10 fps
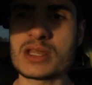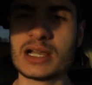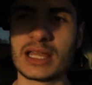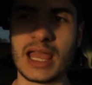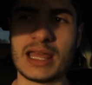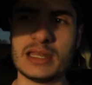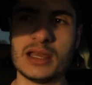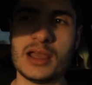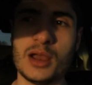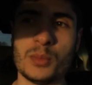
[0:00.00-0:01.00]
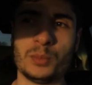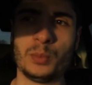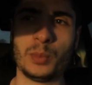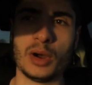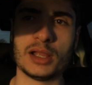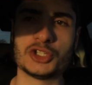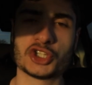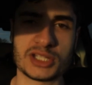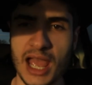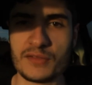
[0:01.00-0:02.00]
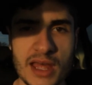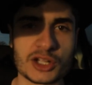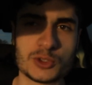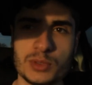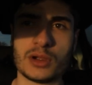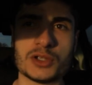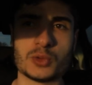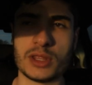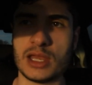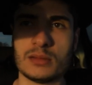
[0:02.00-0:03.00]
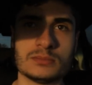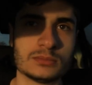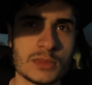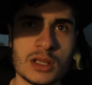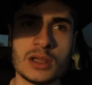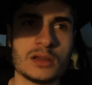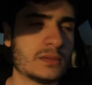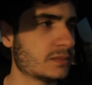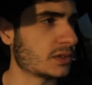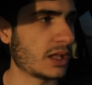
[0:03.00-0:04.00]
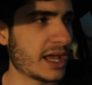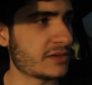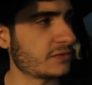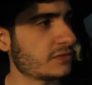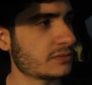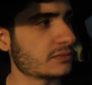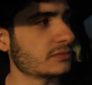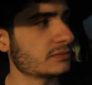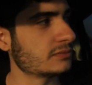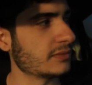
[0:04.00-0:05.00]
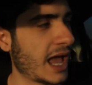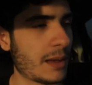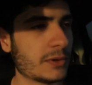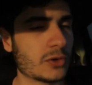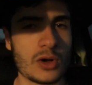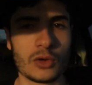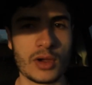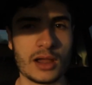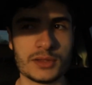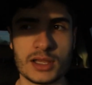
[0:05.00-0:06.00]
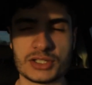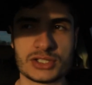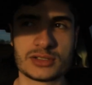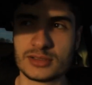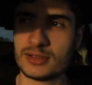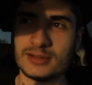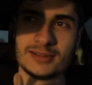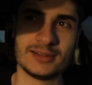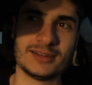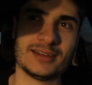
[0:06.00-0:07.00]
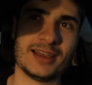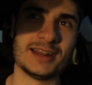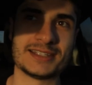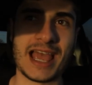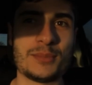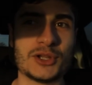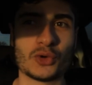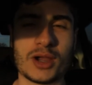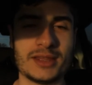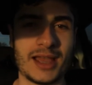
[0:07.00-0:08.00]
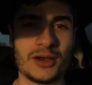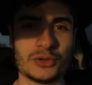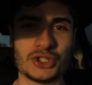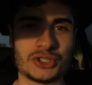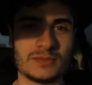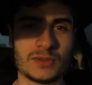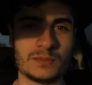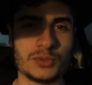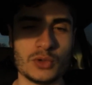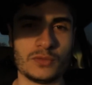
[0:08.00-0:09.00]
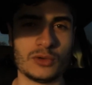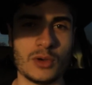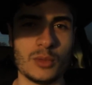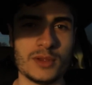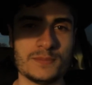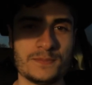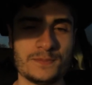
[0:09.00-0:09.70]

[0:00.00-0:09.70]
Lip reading: again. But just to have that experience with him, life happening all around us, and it's happening right now. It's just a beautiful moment.